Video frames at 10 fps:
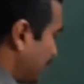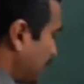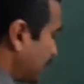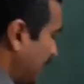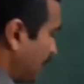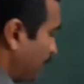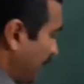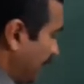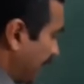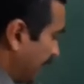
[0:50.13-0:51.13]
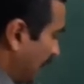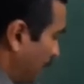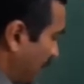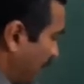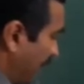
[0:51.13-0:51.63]
is a pentagonal
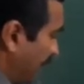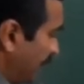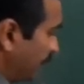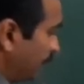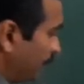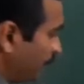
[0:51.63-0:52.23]
pyramid.